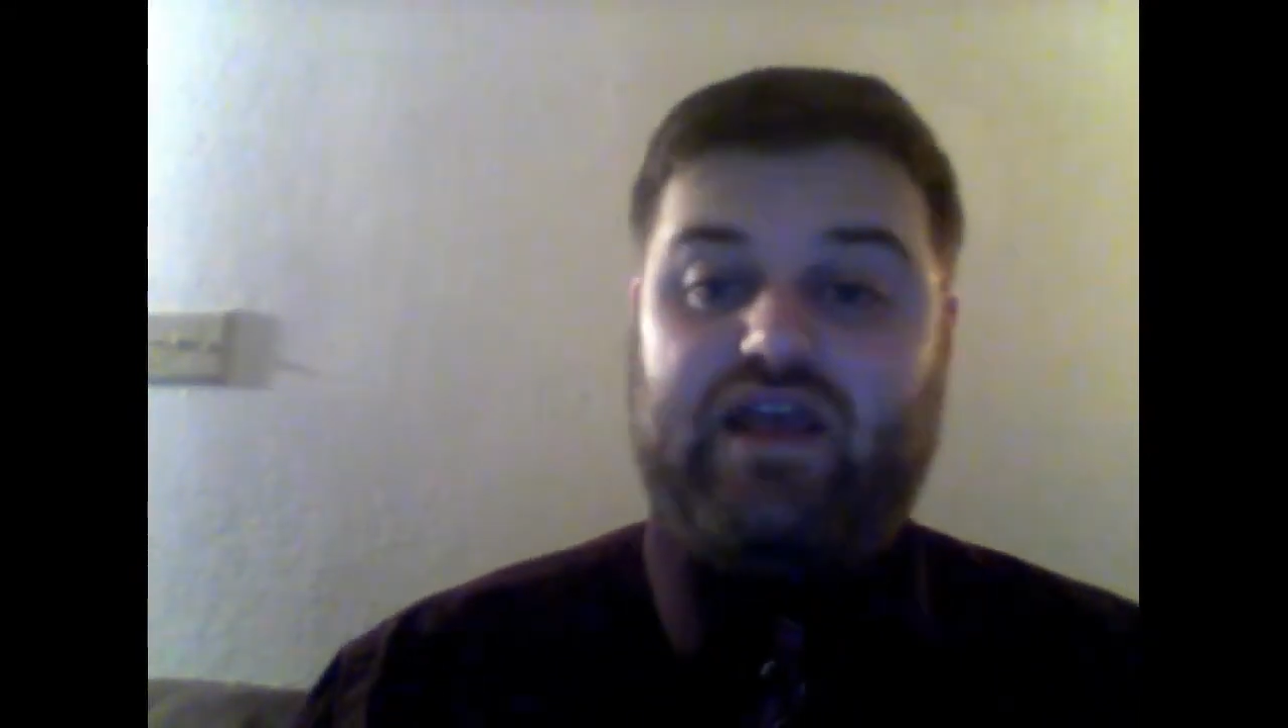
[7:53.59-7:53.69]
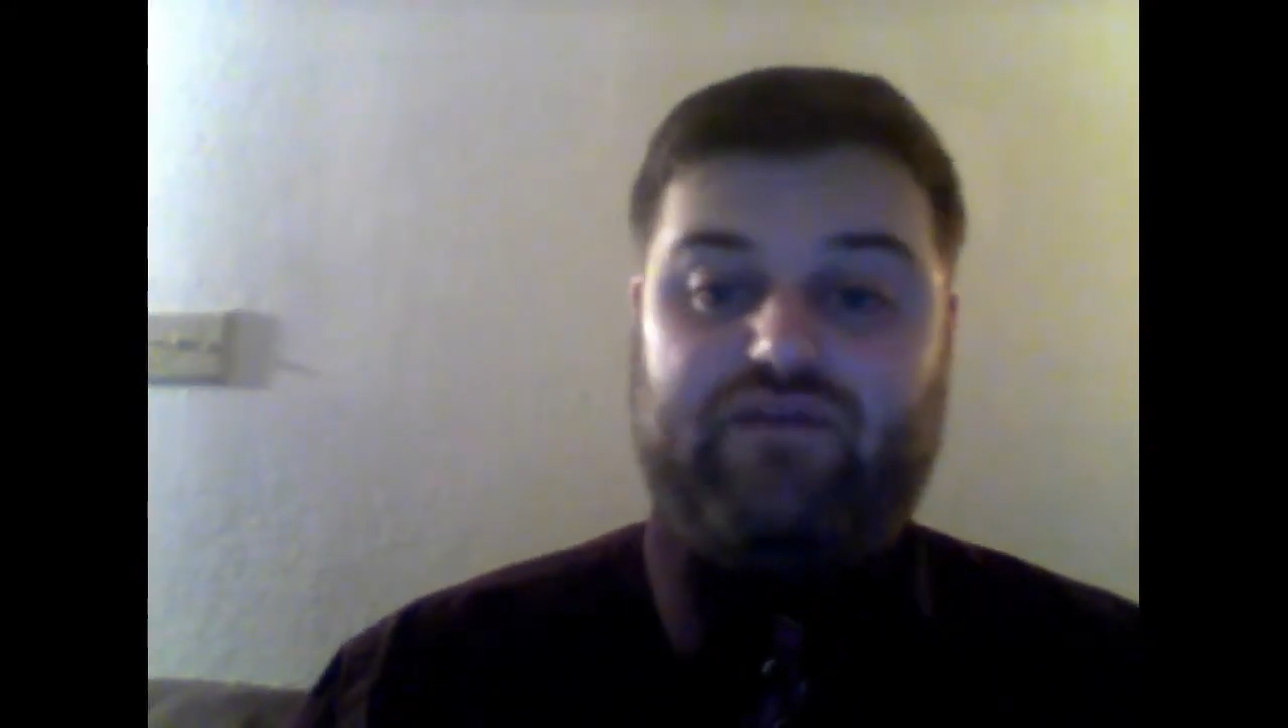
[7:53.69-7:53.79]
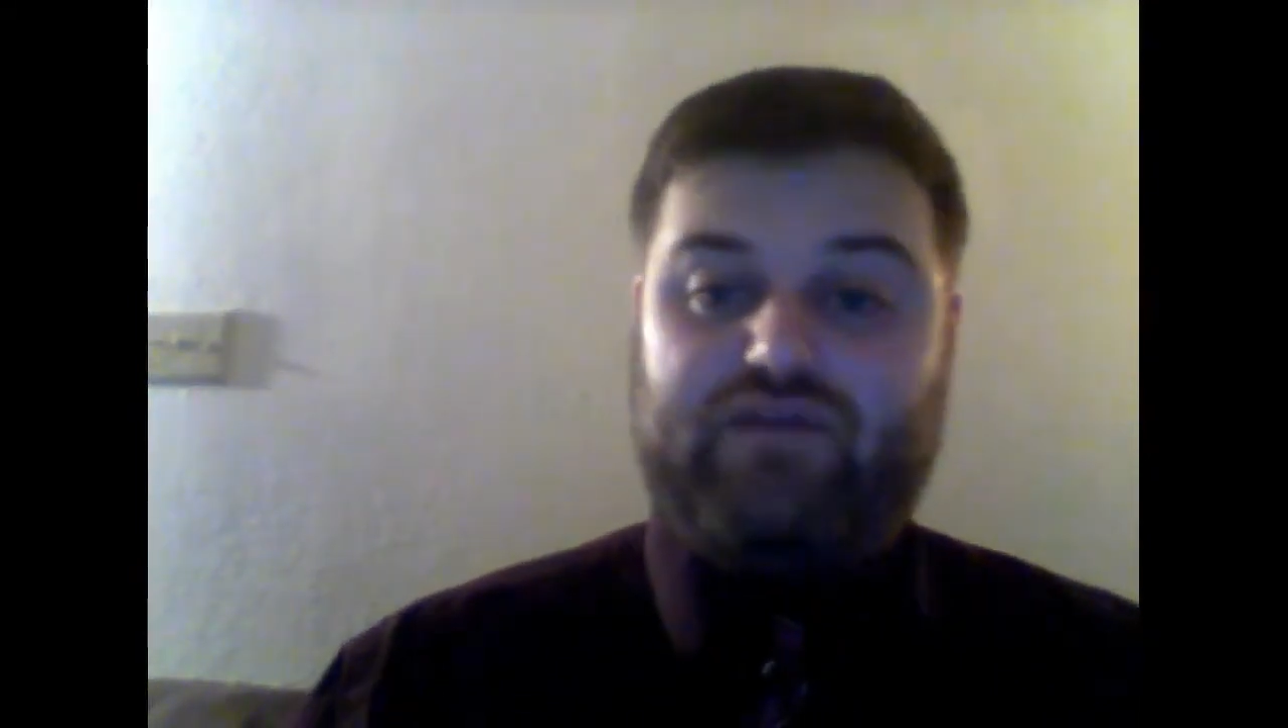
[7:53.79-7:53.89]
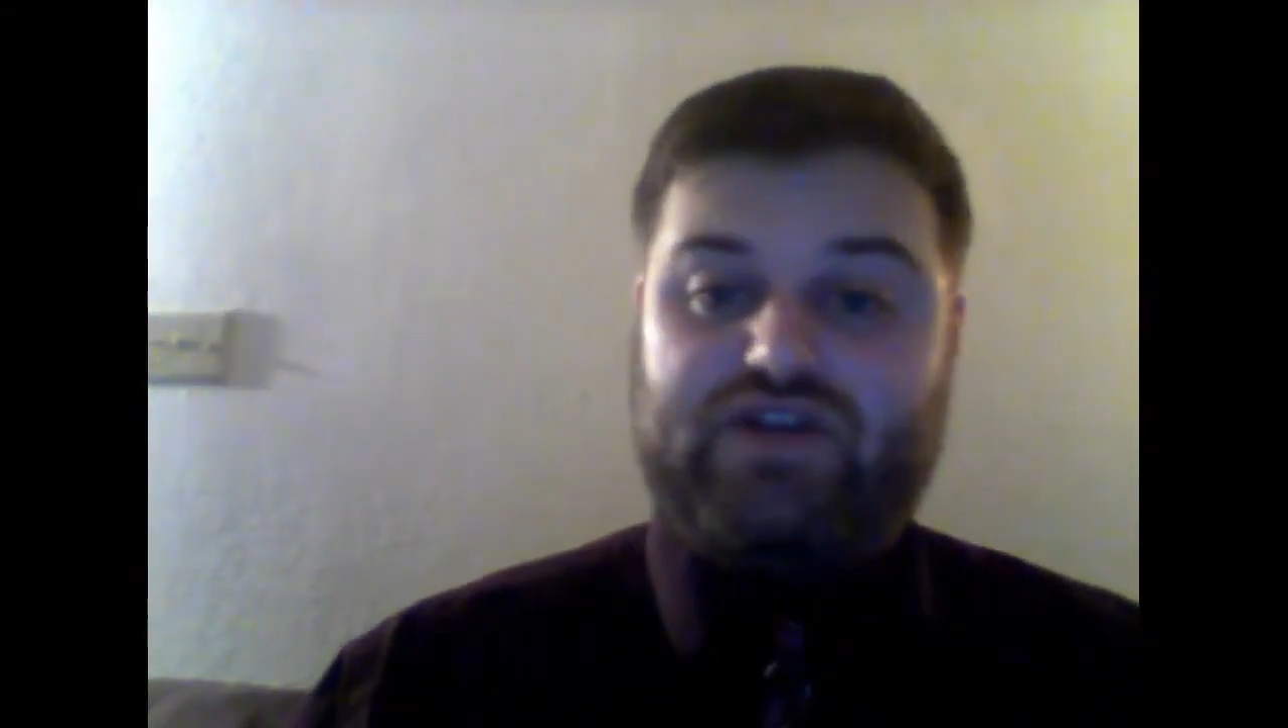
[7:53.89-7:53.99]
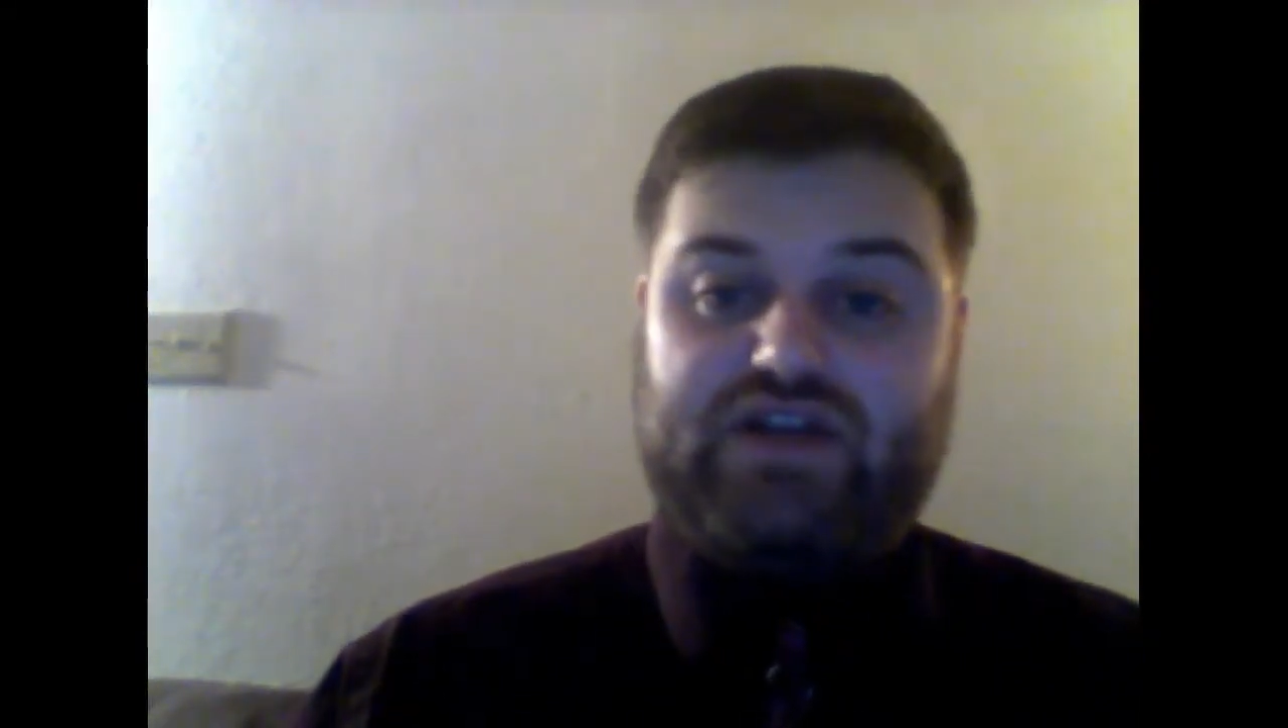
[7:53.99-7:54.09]

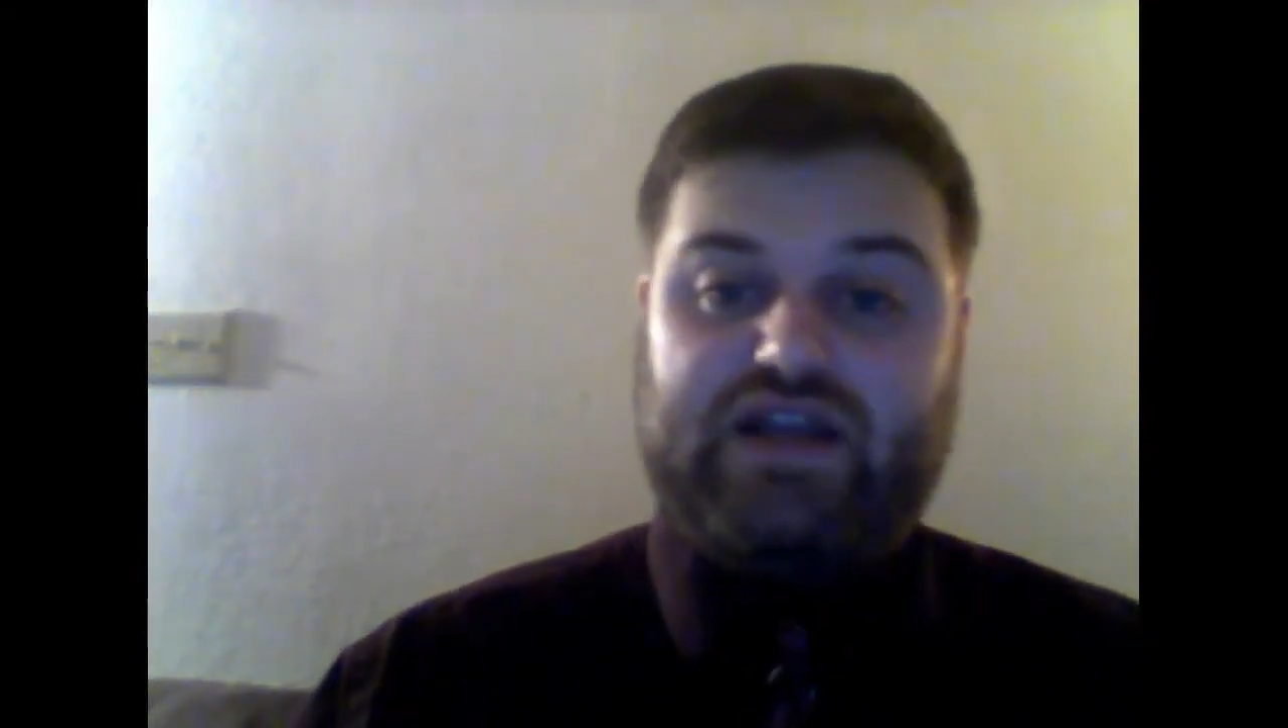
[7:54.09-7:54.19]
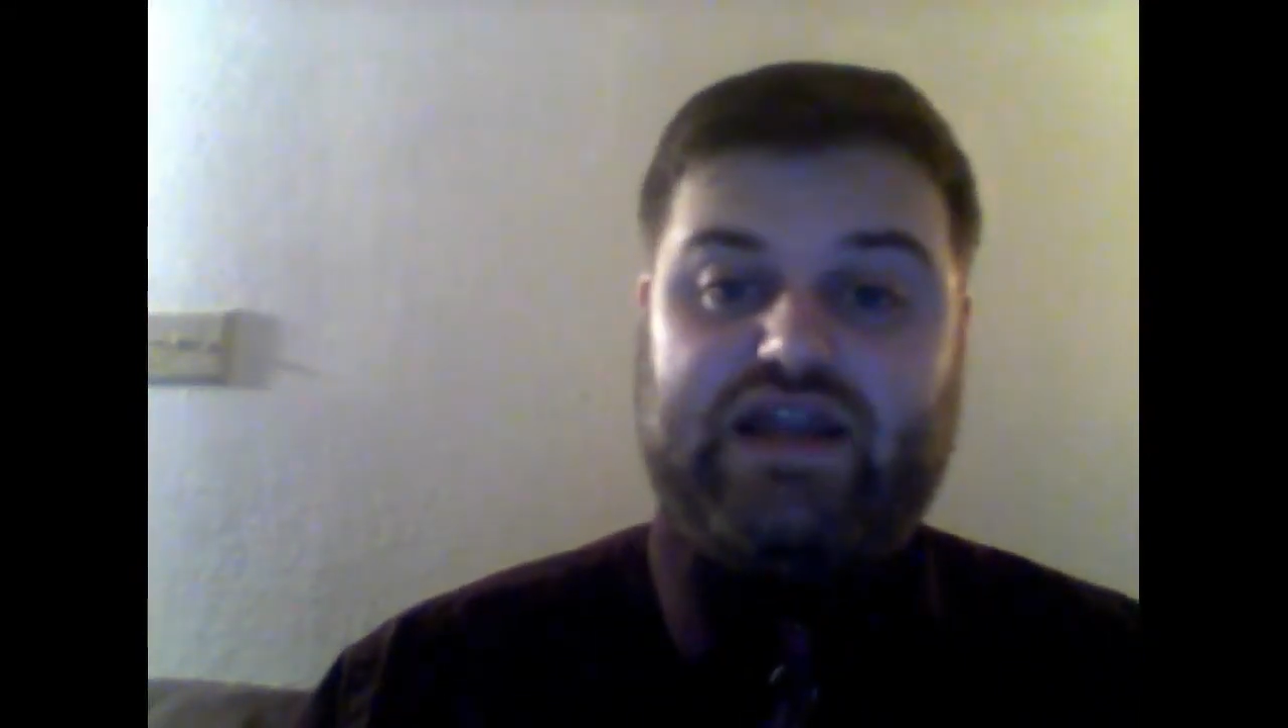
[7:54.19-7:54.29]
If we shut